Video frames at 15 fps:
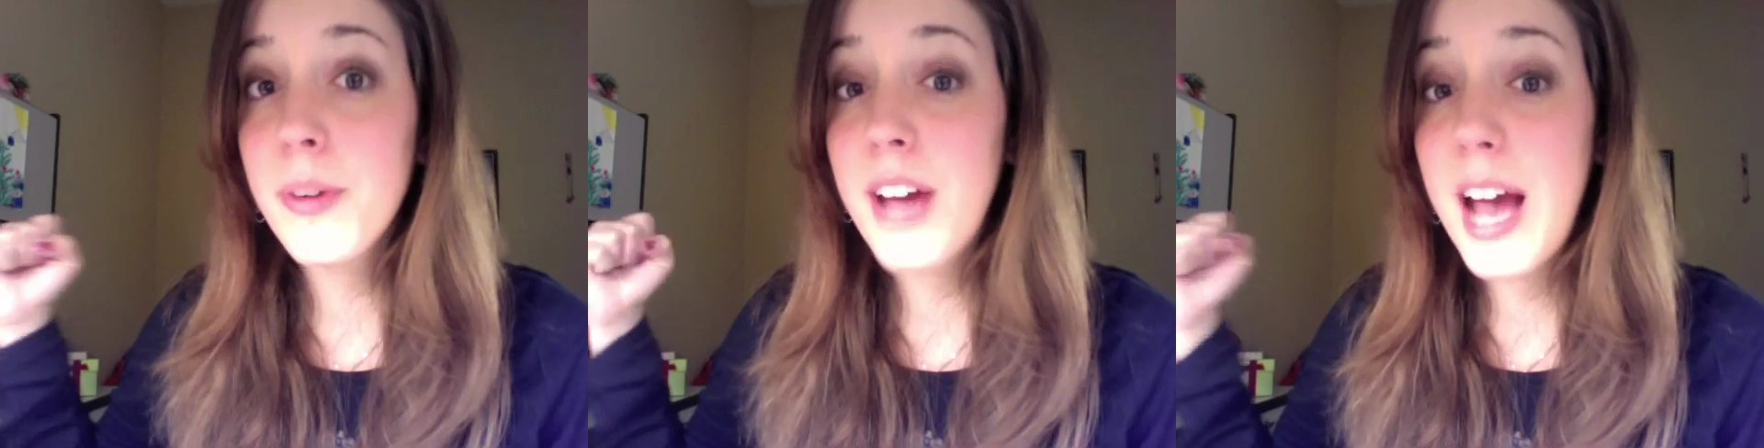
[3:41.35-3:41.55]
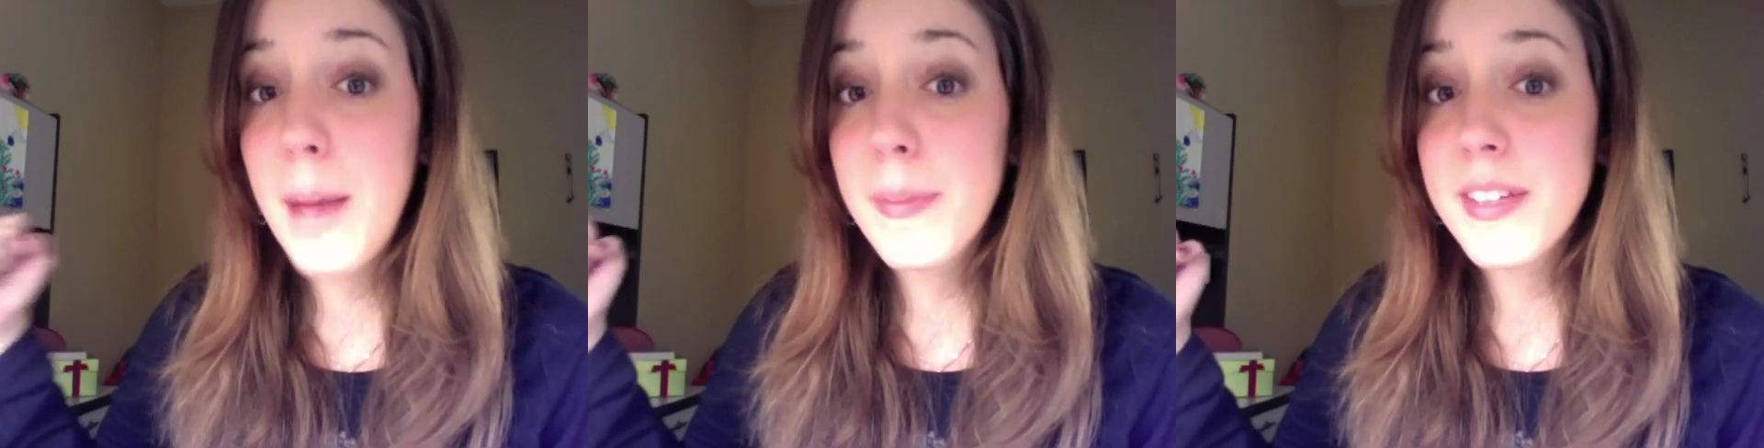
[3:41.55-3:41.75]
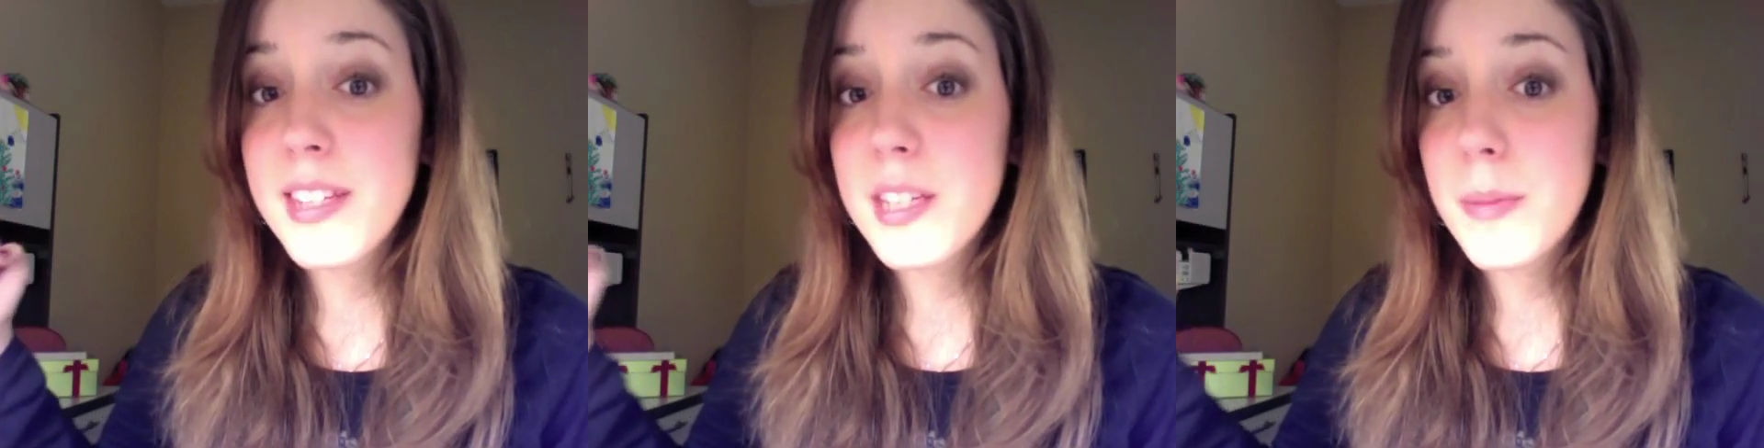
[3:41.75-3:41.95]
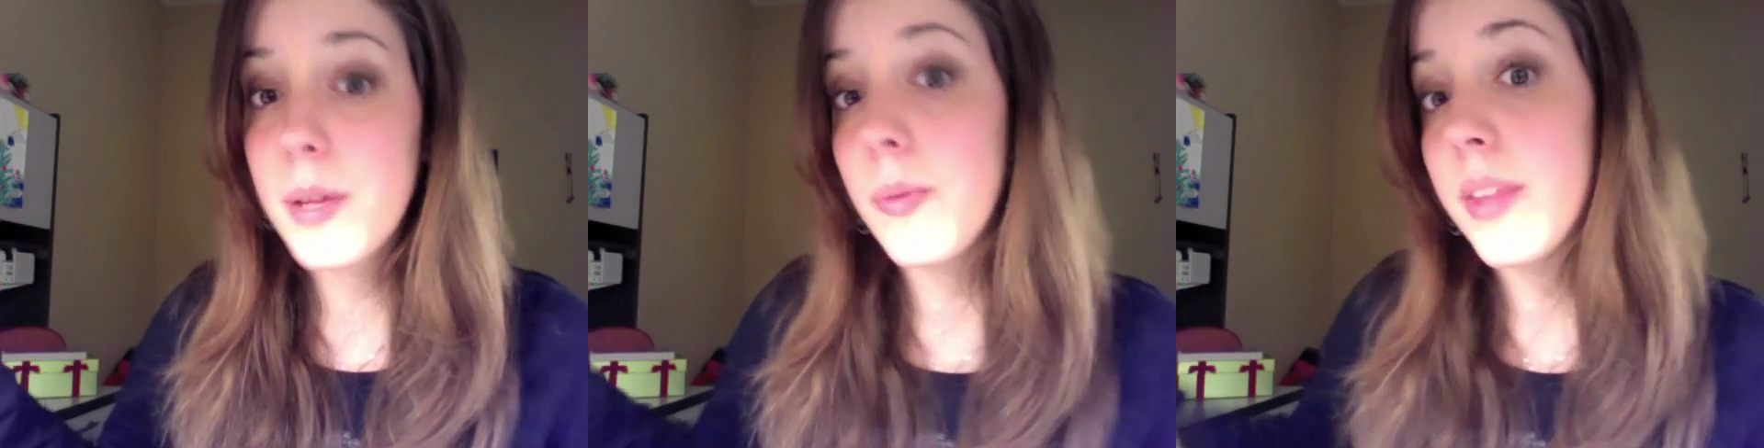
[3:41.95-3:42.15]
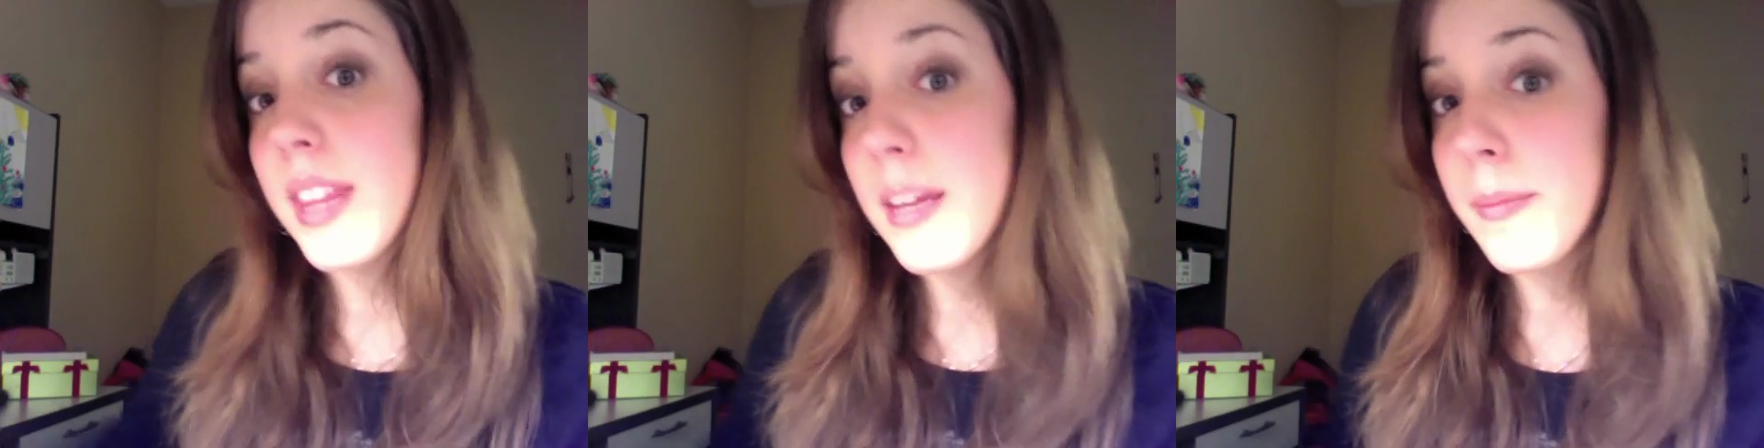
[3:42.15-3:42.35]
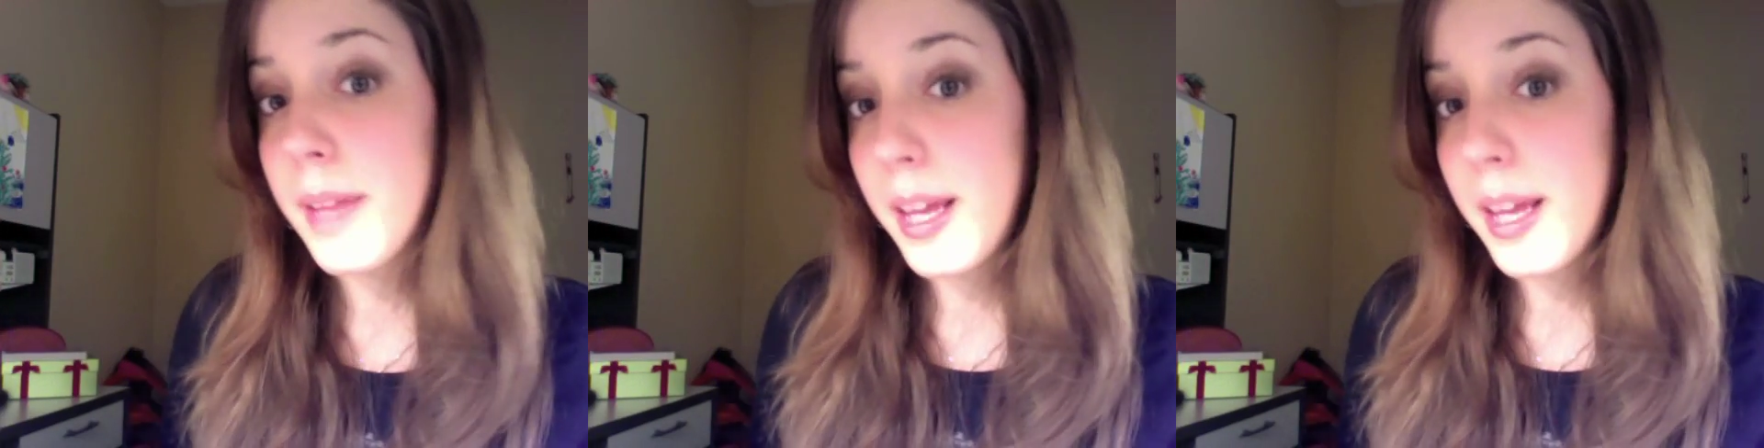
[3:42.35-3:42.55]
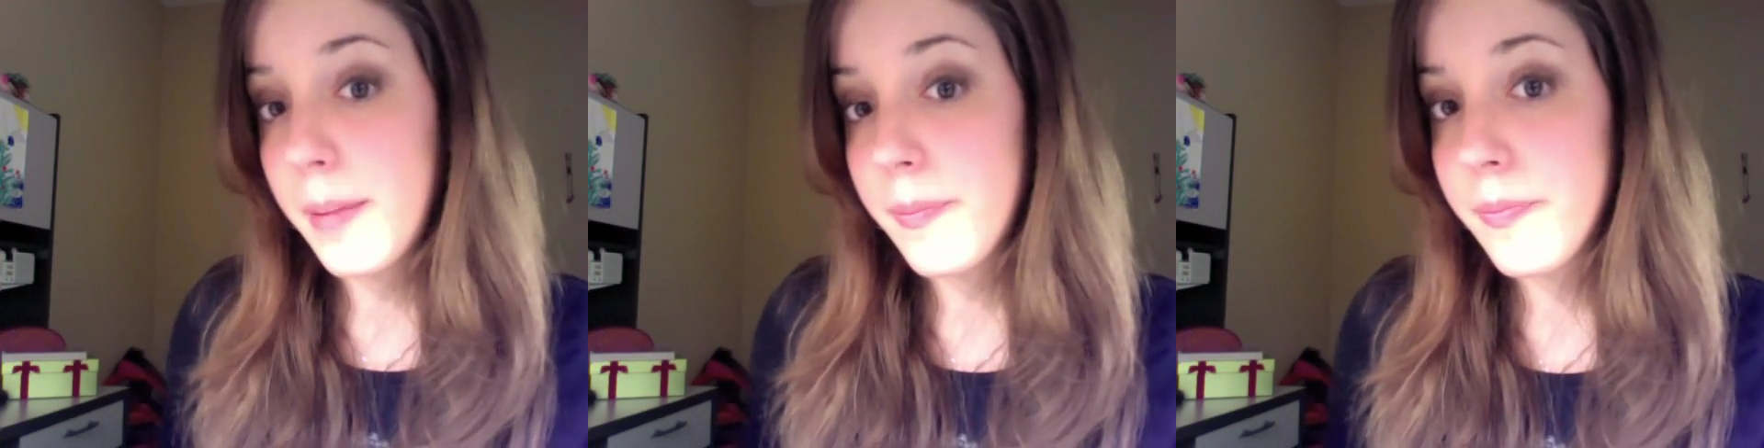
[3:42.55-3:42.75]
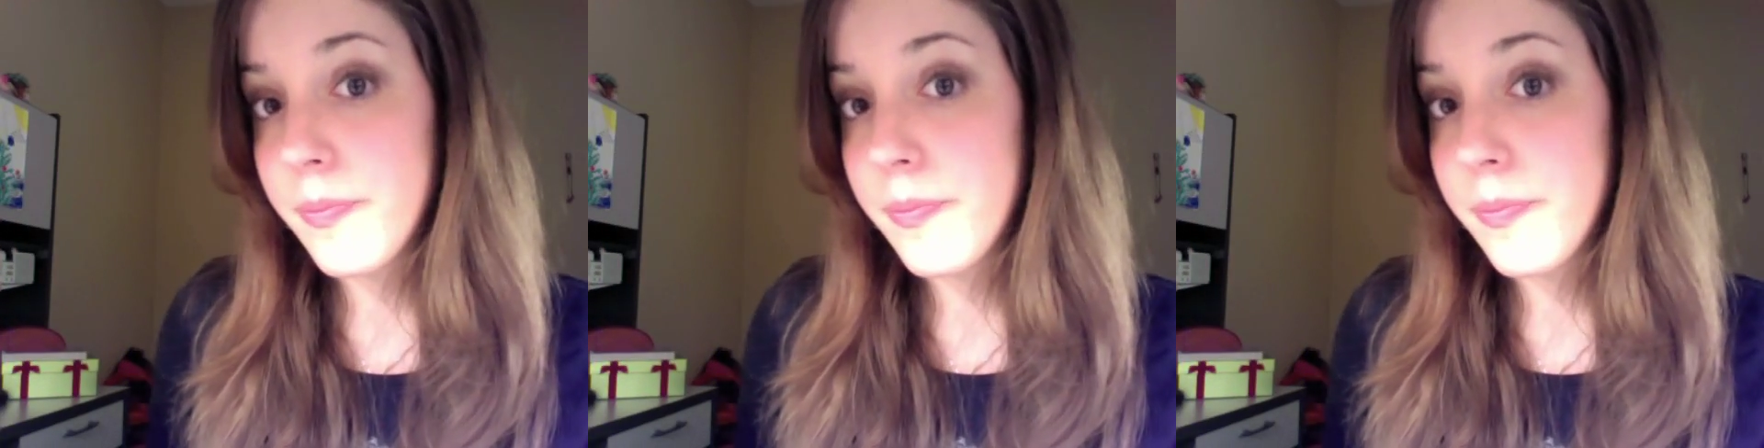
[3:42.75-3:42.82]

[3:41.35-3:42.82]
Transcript: happens to be within me?